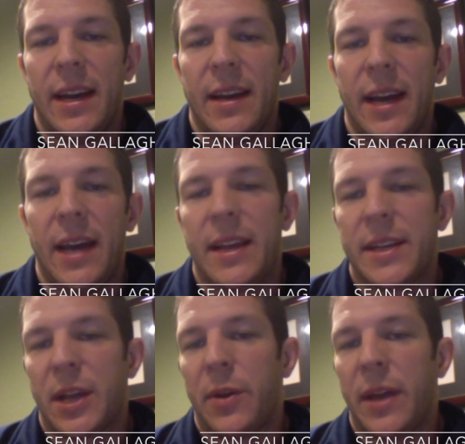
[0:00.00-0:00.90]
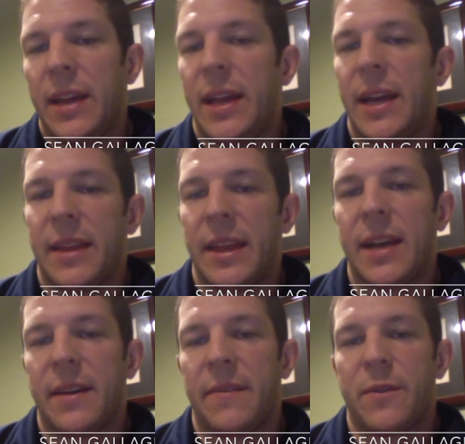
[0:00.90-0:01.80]
And then so they
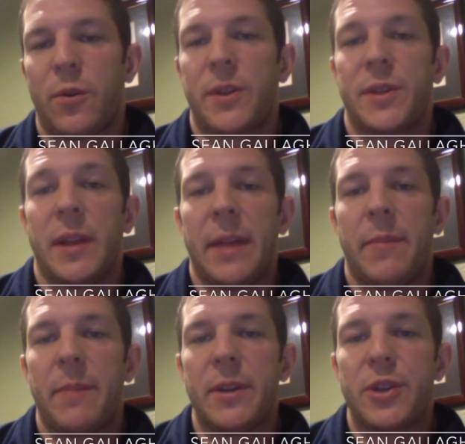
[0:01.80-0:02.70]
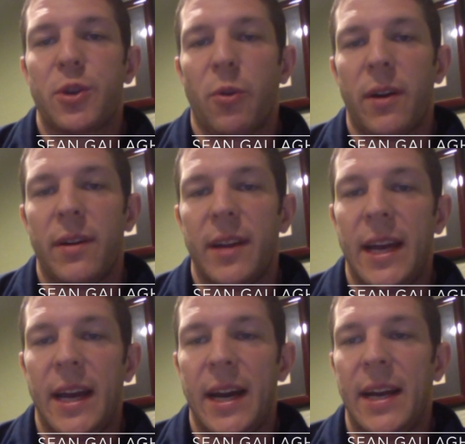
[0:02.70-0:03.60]
think of course, then they might be short,
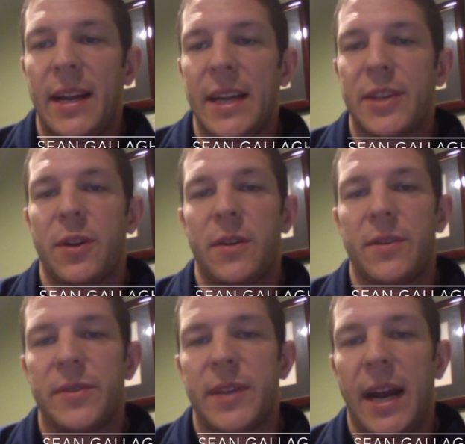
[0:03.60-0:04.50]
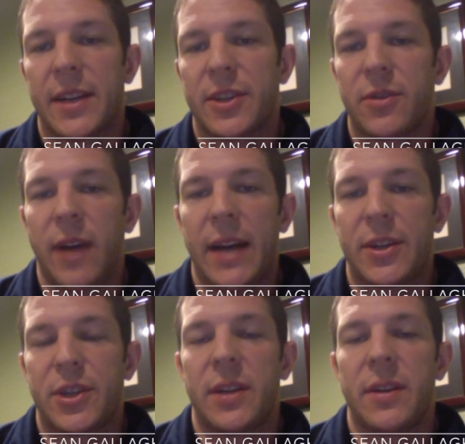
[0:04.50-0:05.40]
and they start to static
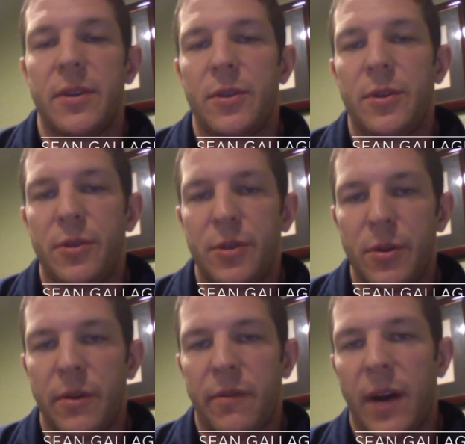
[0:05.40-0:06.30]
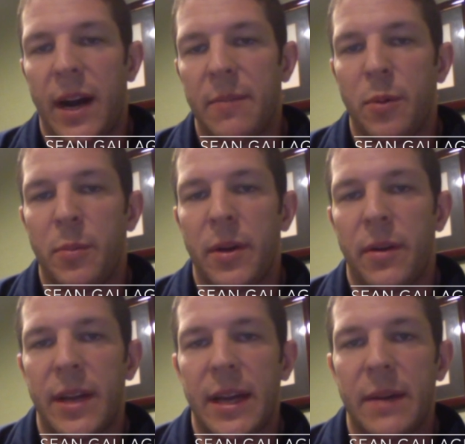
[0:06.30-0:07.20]
stretch, do a variety of
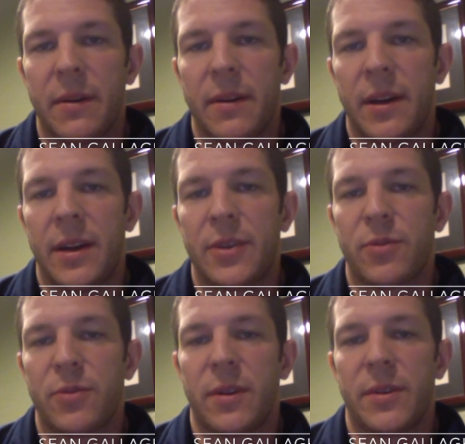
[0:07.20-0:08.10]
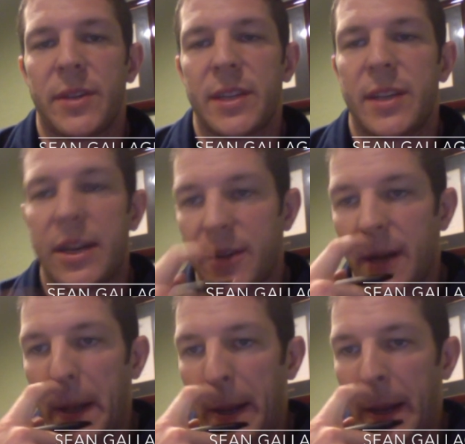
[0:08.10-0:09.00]
mobility drills,
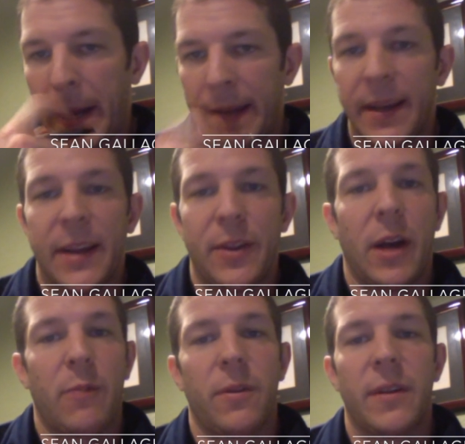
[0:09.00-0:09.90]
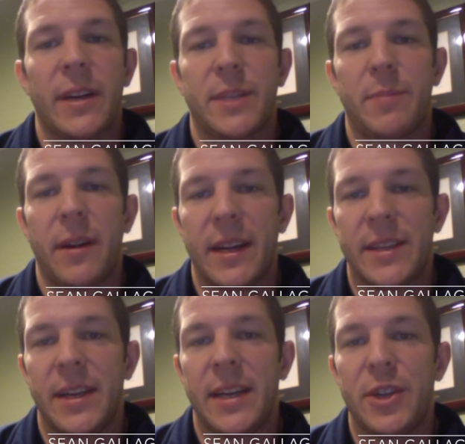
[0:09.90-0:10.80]
etc., and not really
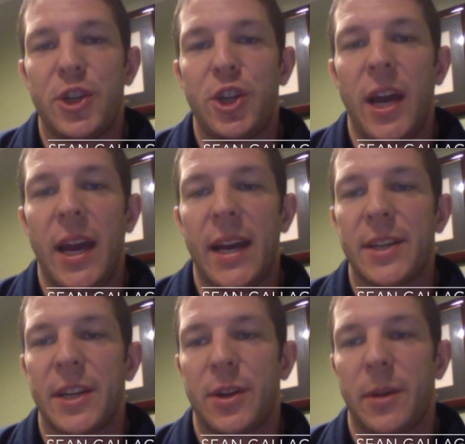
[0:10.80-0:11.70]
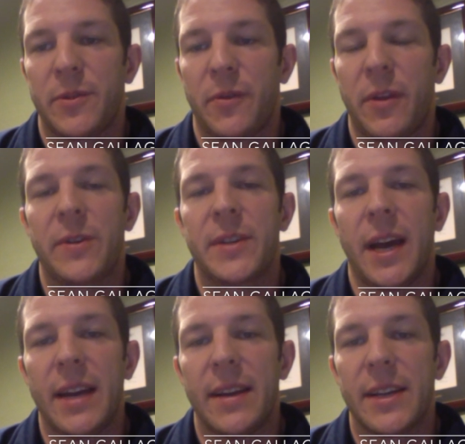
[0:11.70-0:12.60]
experience any change in terms of their
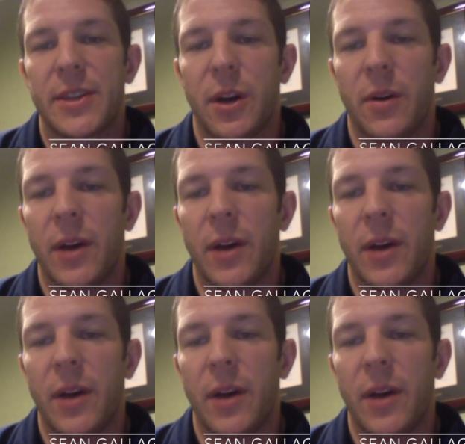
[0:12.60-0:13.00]
tightness. So